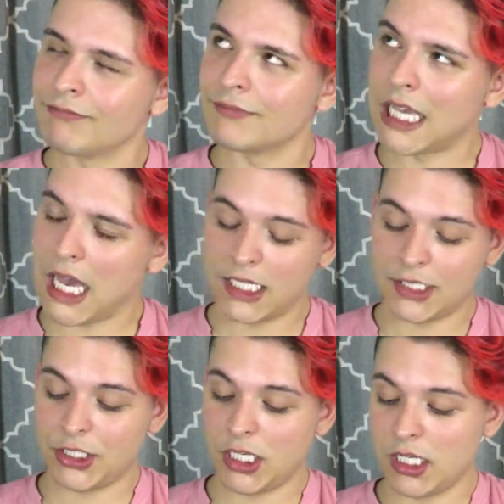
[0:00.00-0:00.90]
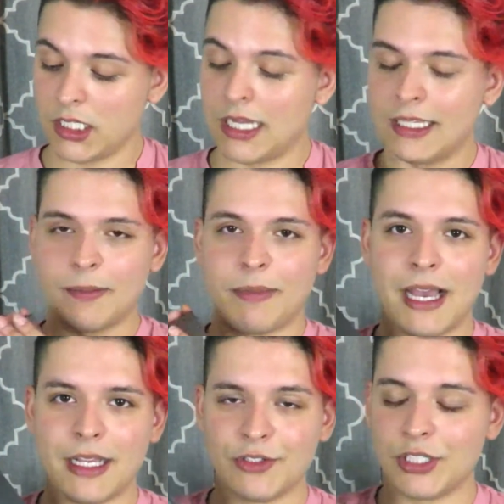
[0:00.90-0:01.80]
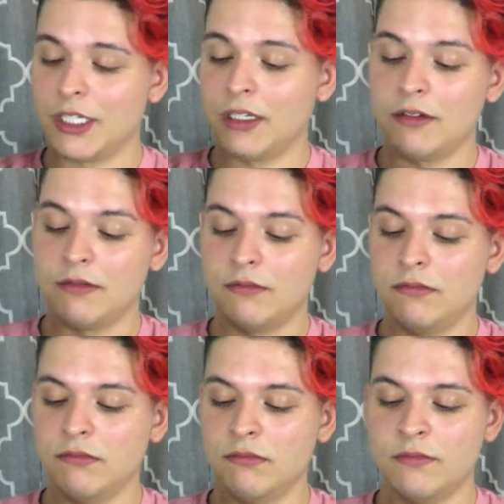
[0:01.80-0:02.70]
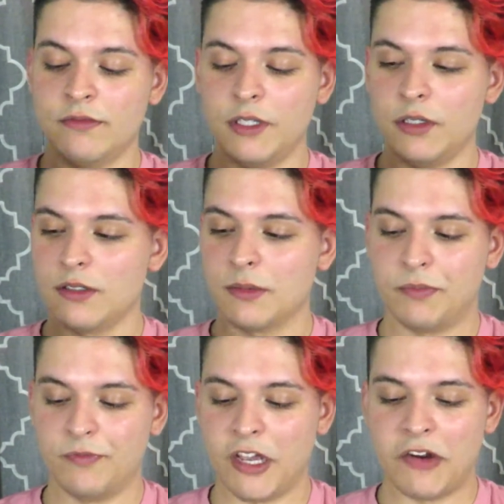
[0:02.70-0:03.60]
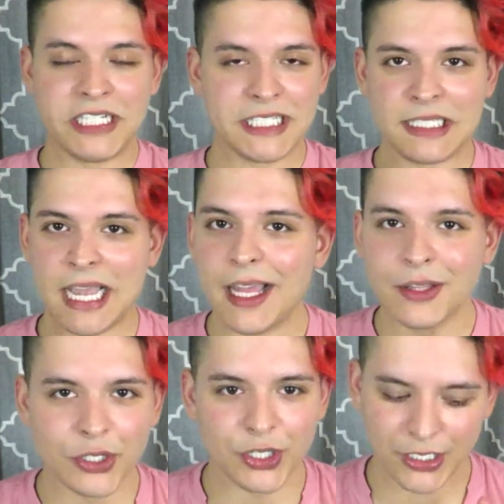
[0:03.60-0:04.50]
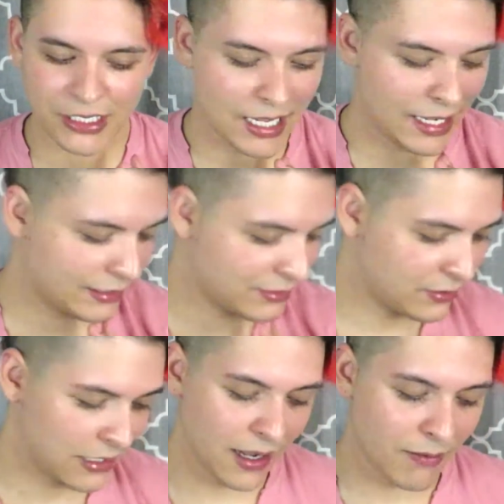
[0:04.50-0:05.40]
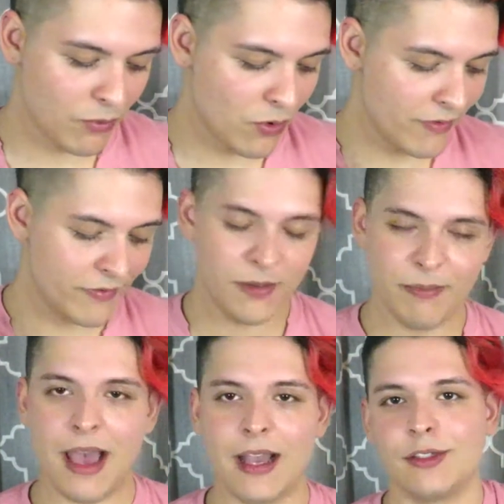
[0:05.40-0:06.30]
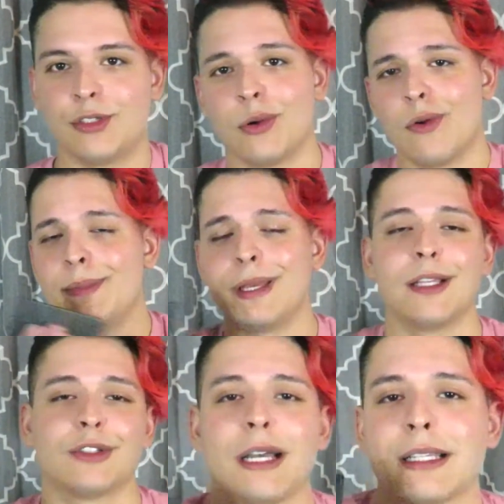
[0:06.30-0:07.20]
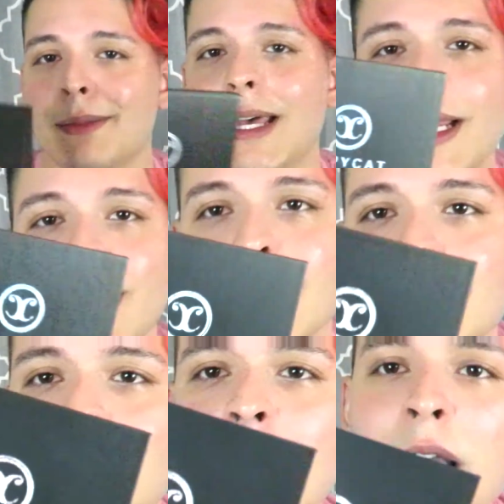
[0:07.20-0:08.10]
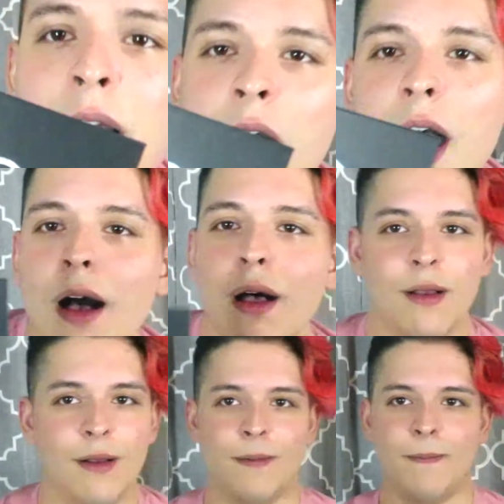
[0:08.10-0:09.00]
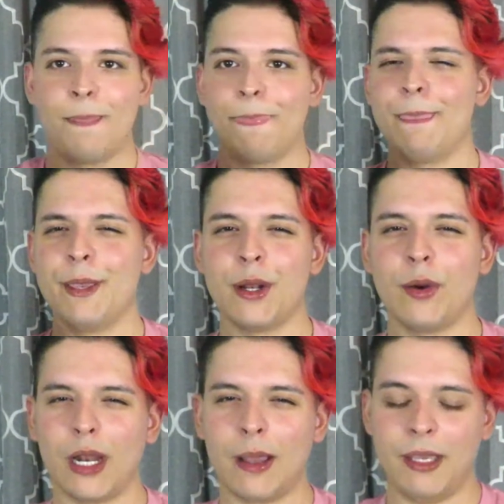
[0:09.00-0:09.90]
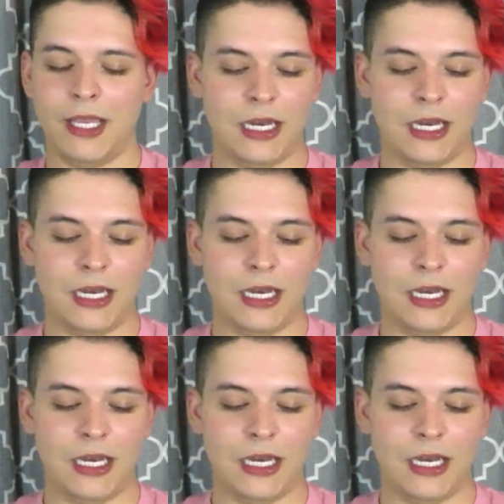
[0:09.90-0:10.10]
Kind of shook. Like, the packaging feels very standard. Like, to like a Morphe packaging or BH Cosmetics. Um, you know what I mean?